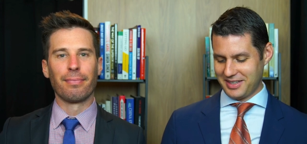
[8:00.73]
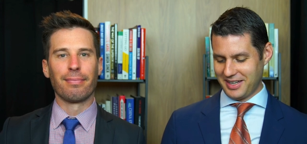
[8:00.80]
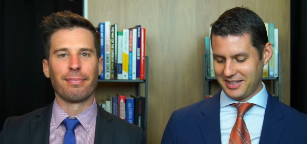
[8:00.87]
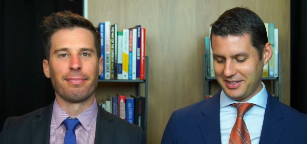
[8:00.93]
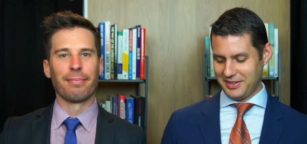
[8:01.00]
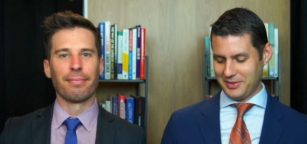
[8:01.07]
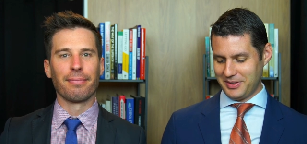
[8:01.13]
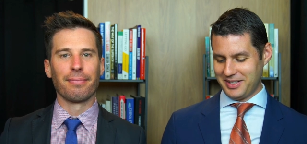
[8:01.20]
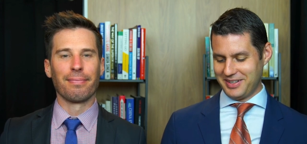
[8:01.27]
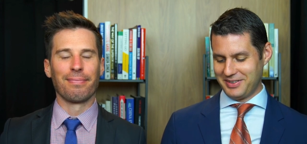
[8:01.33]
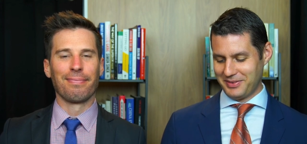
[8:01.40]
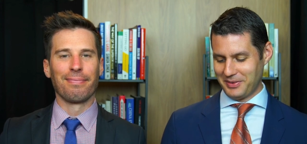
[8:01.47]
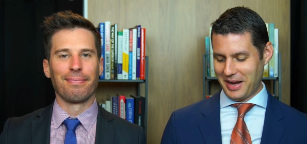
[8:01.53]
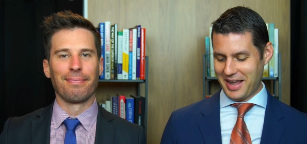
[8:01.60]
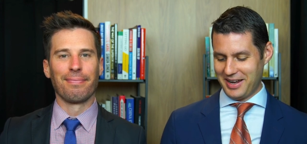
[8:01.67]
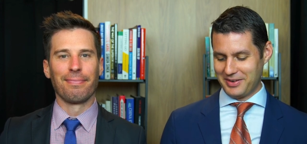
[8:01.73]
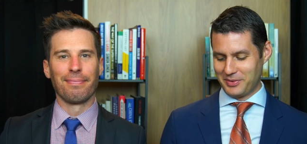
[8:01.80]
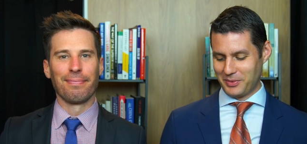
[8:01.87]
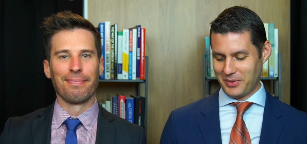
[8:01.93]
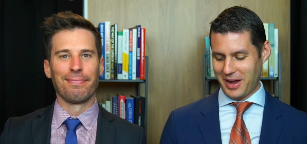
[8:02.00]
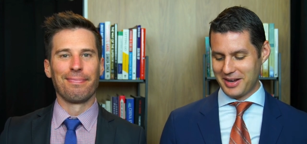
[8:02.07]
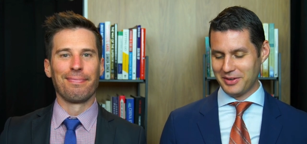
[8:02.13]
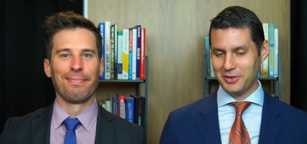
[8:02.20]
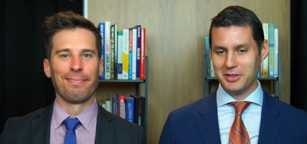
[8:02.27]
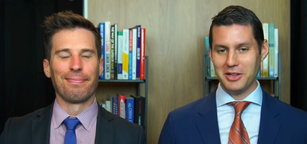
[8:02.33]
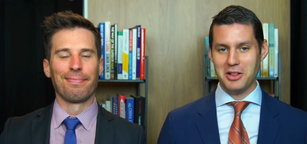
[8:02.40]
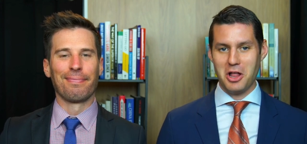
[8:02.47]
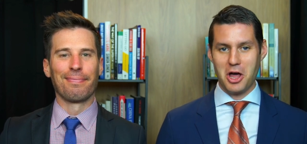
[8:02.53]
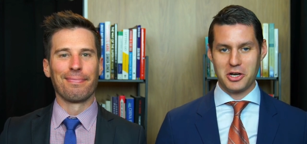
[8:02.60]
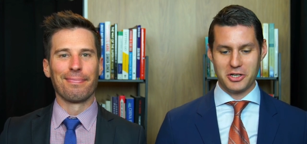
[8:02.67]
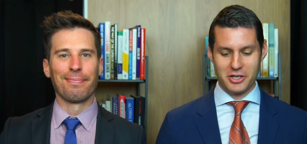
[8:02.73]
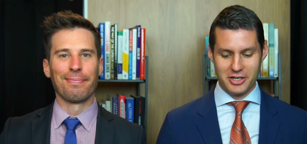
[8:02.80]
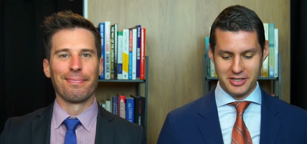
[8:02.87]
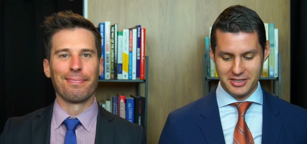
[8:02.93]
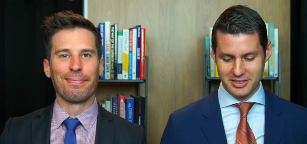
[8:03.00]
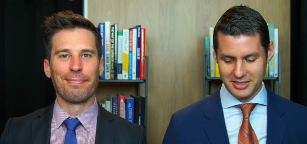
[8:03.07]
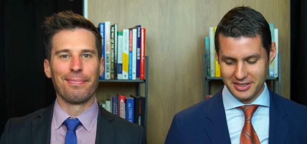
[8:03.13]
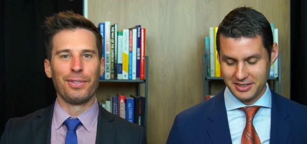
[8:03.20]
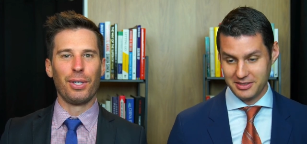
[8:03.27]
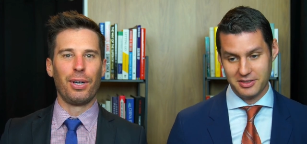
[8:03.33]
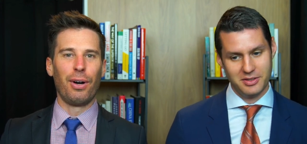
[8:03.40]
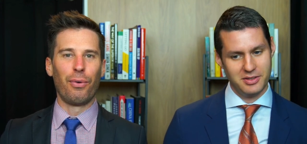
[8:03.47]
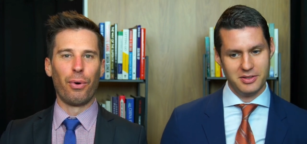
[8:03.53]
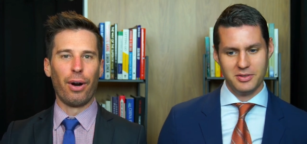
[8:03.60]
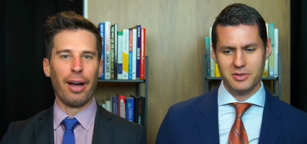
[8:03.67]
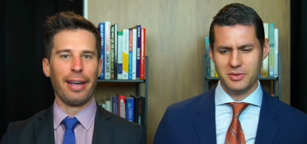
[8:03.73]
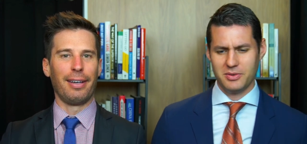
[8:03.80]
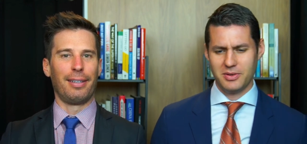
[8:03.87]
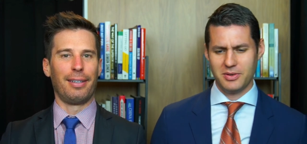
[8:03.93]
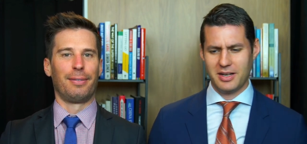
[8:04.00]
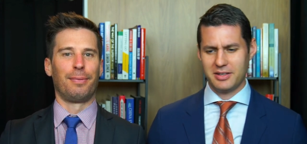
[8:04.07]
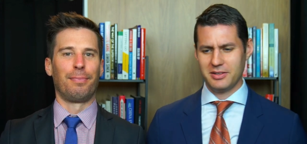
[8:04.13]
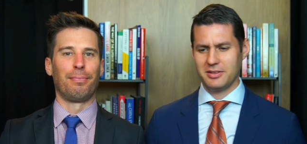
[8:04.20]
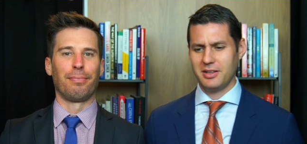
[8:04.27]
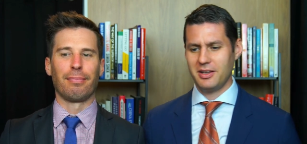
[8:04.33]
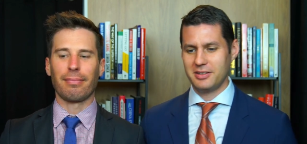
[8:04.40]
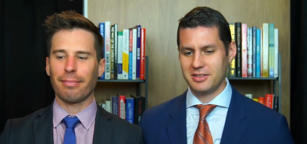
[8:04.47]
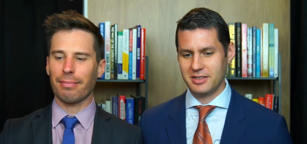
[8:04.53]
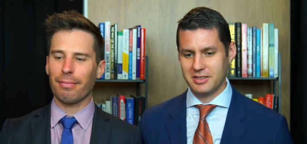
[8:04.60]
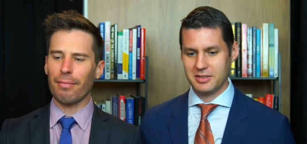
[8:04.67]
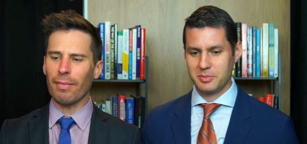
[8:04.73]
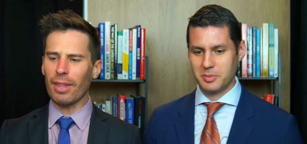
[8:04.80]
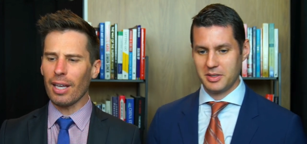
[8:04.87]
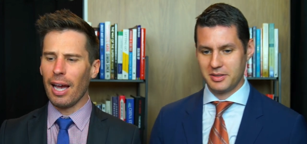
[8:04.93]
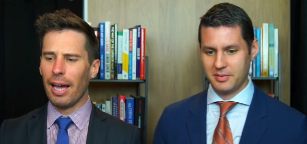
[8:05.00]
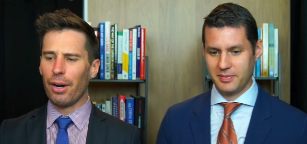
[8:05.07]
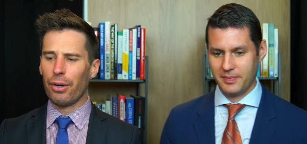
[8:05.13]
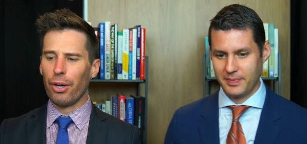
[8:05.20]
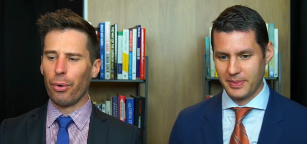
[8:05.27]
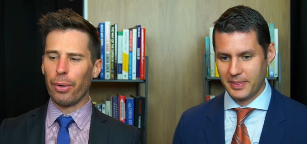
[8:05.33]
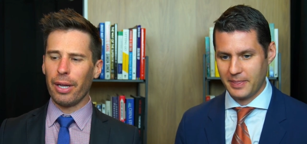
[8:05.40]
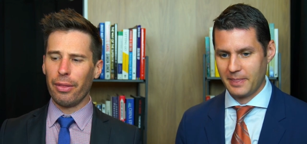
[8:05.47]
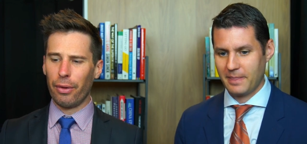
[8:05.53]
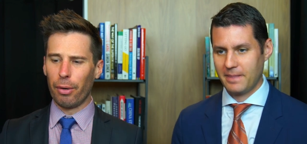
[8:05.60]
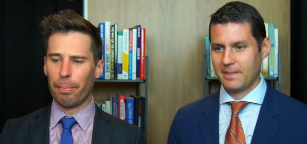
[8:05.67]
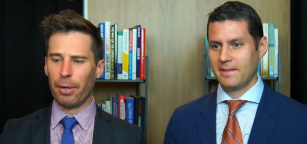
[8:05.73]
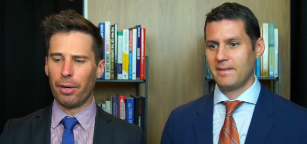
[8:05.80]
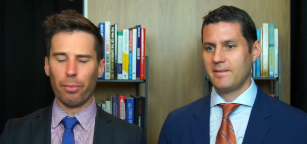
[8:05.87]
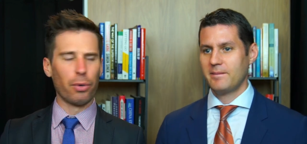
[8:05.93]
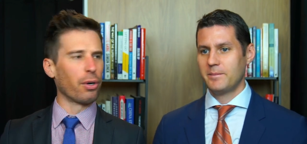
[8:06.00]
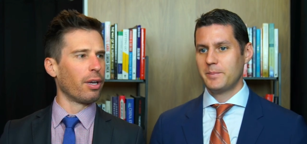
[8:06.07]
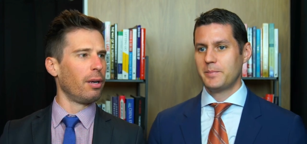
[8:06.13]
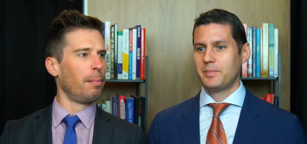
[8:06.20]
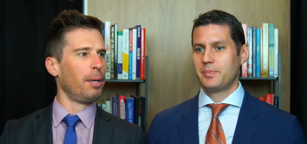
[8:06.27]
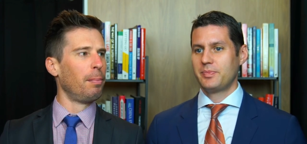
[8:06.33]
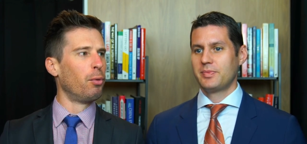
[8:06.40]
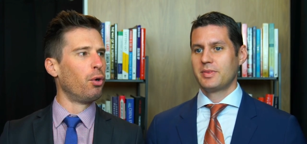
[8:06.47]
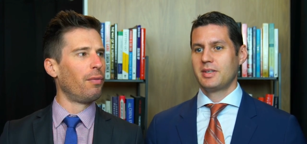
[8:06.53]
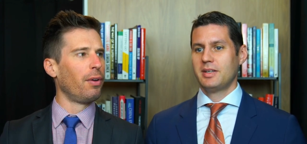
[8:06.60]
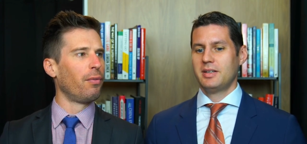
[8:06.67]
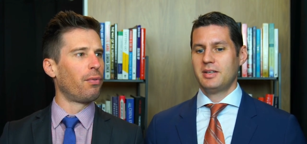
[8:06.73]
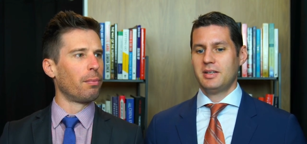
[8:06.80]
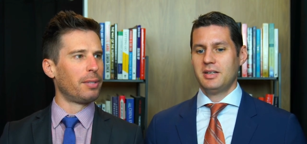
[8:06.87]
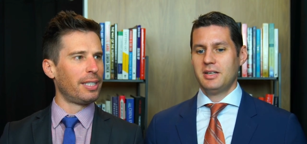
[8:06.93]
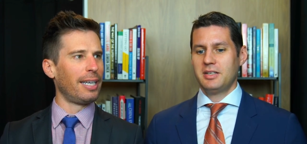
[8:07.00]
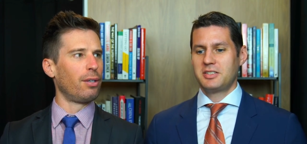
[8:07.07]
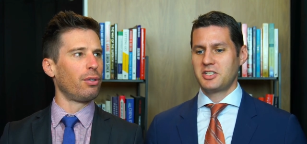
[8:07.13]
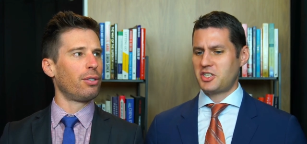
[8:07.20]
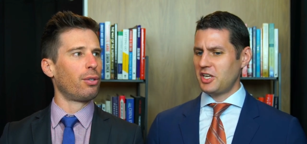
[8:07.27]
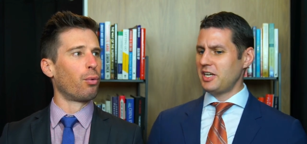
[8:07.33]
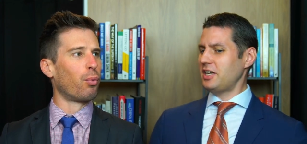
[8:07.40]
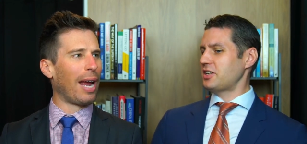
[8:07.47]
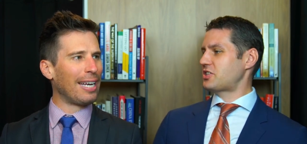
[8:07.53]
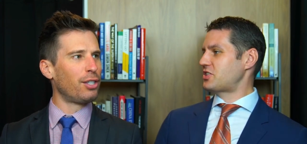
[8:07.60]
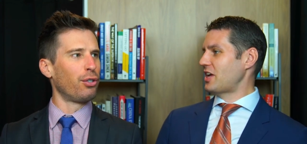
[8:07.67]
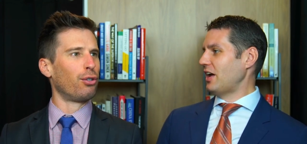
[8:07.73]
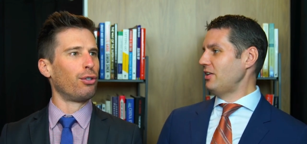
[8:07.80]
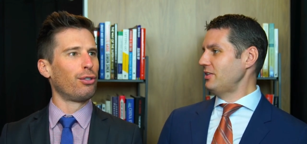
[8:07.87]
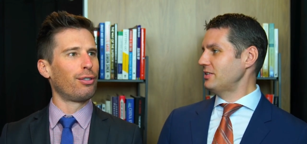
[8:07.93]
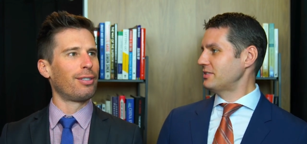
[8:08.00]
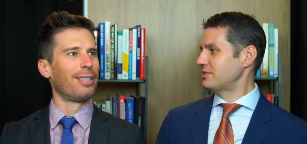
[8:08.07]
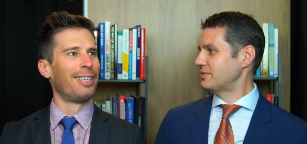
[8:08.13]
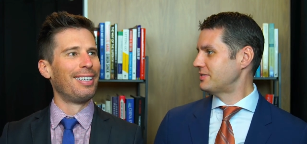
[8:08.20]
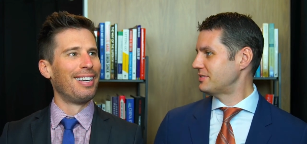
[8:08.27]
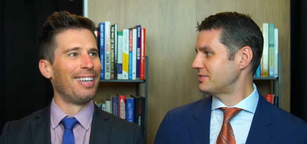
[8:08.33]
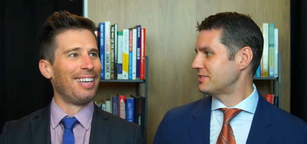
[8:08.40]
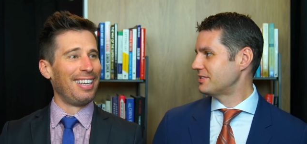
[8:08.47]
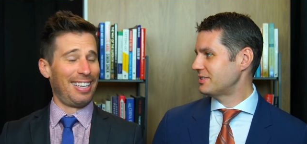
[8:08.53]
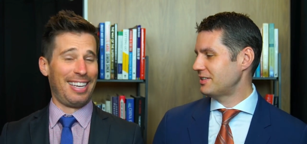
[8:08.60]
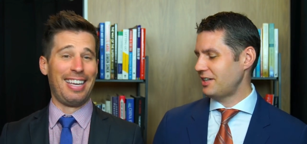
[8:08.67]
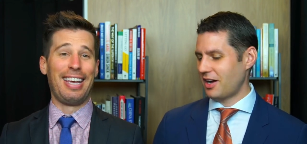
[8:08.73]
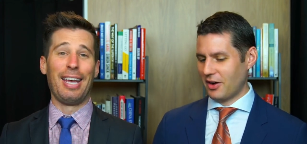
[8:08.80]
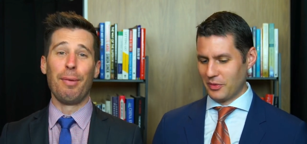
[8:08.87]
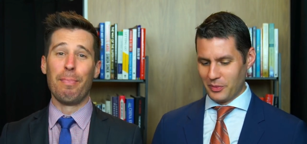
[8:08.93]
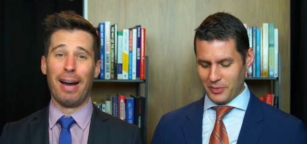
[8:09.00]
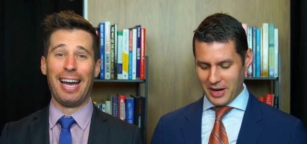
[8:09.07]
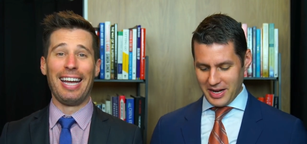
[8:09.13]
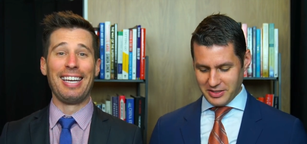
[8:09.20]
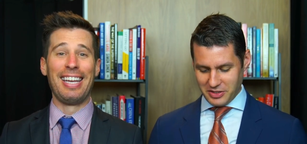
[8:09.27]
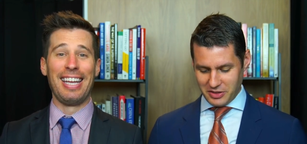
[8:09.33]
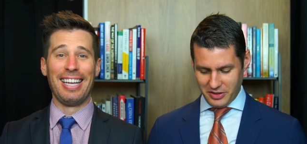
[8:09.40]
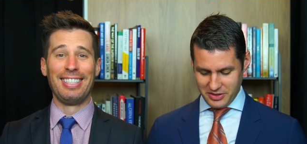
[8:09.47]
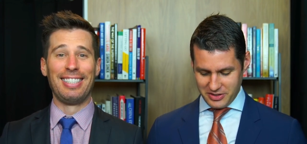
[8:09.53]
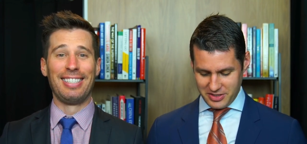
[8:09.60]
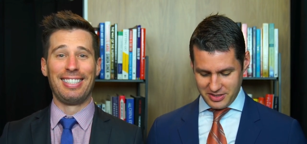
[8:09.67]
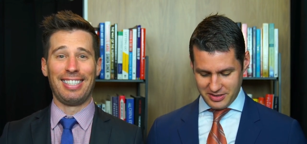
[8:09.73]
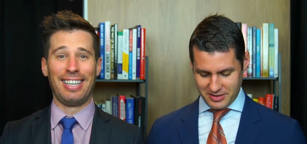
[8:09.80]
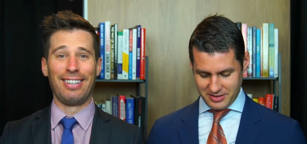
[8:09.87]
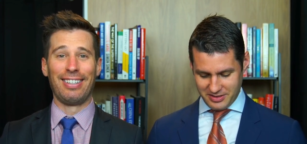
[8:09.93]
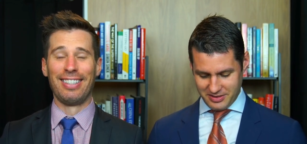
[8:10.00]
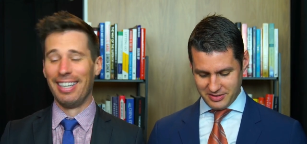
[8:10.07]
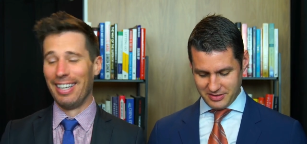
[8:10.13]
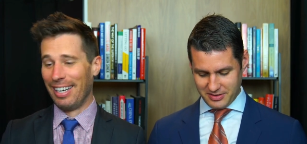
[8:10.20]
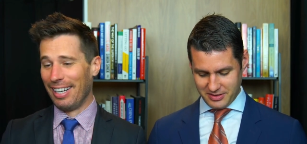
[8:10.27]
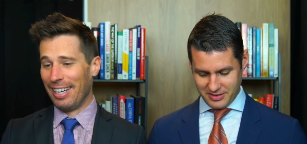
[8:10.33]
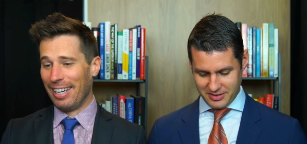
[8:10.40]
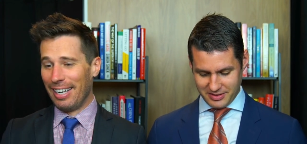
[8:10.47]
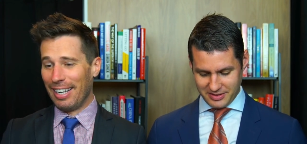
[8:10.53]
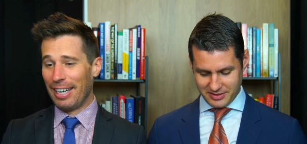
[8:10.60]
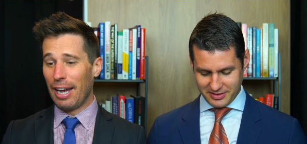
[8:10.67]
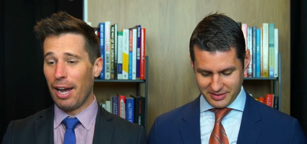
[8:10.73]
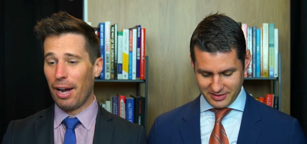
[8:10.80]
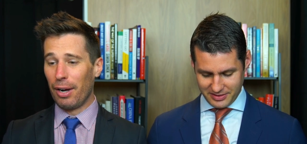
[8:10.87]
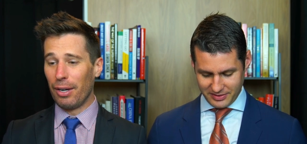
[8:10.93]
Speaker 1: Thank you, and Ronald Lauder. All right, Ronald Lauder.
Speaker 2: I don't know either, but we're going to be moving from sales oh, to rentals. To oh, he rentals. to sell. Yeah,